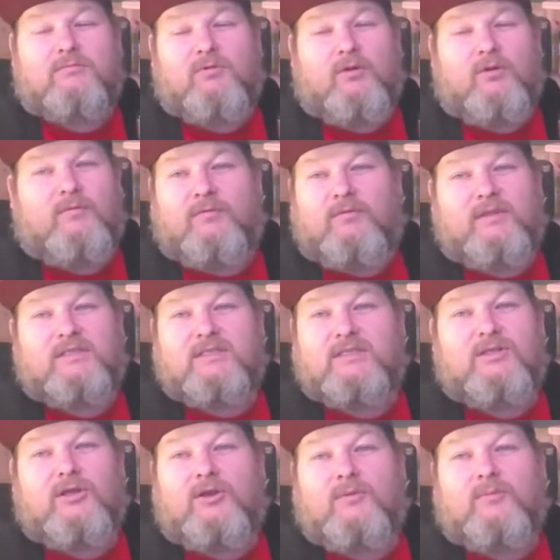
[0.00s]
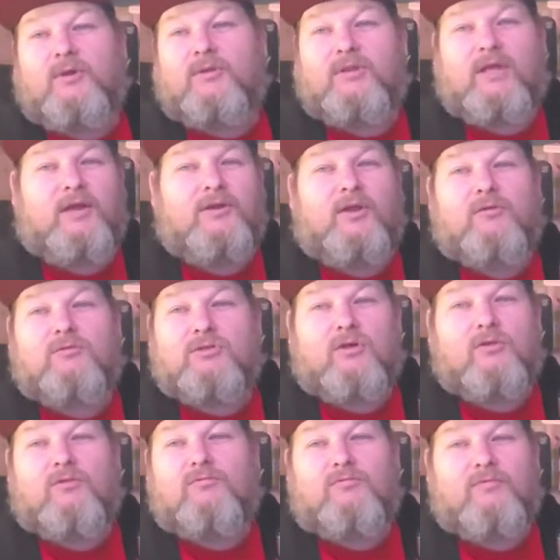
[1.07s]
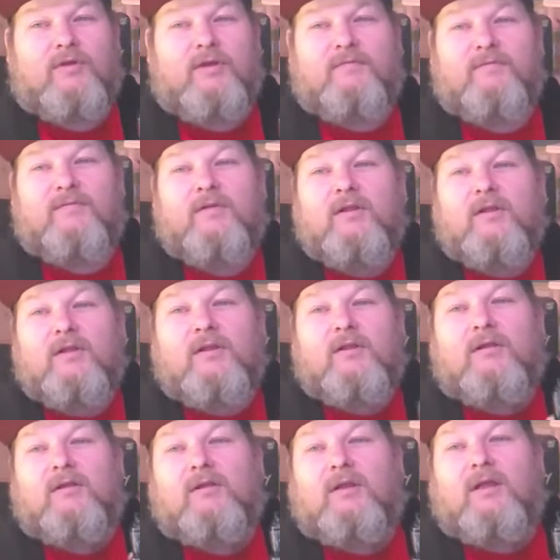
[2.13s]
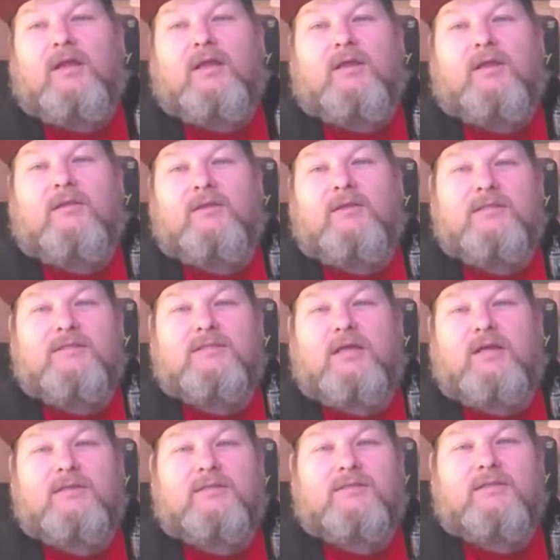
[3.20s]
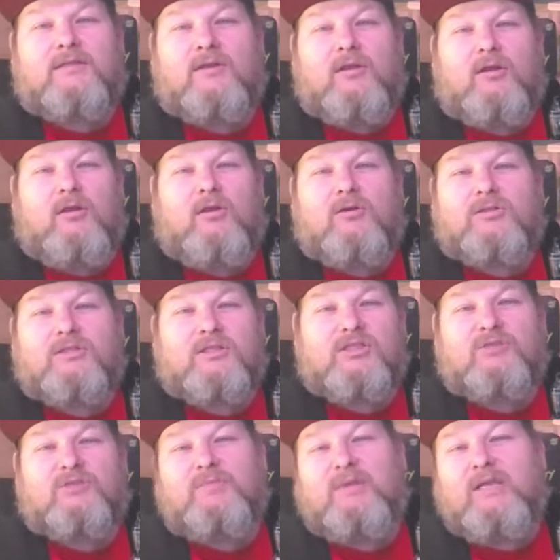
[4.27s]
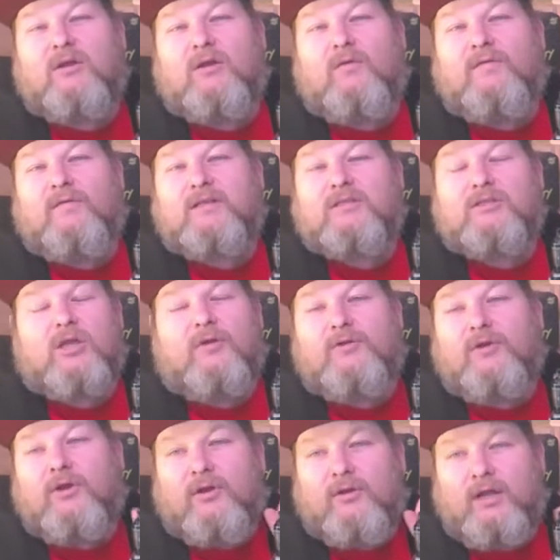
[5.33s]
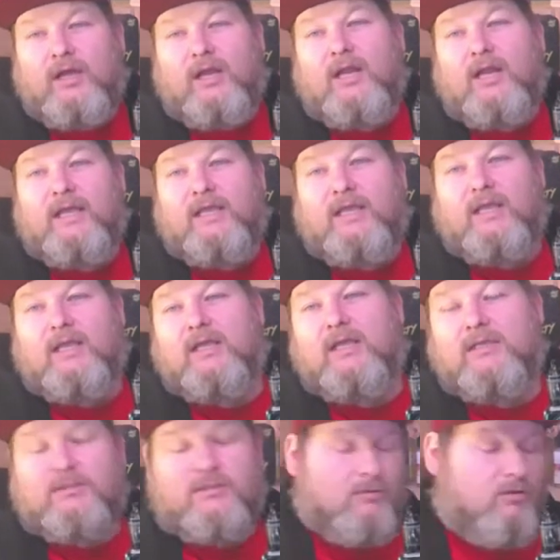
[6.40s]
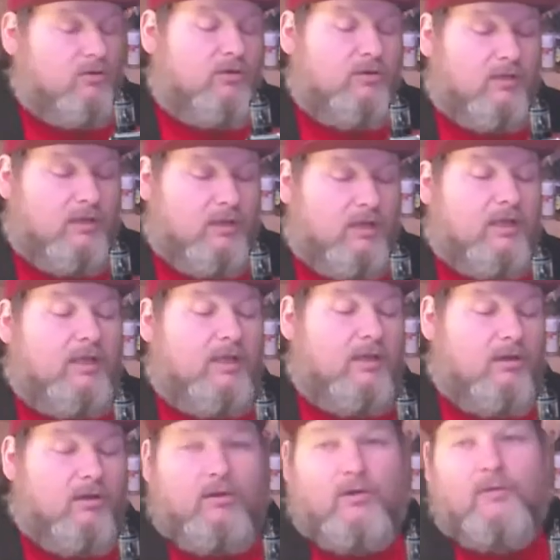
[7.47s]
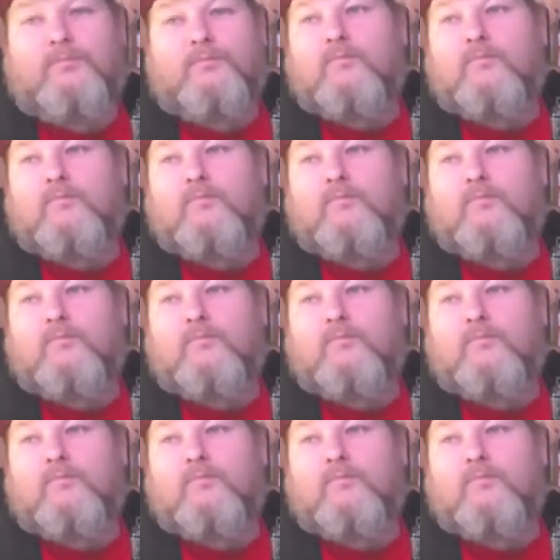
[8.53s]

Well, this is the only mod that I know has got the Rev like designs and the clocks and the speedo things going on. I like it. It's good. I like it a lot.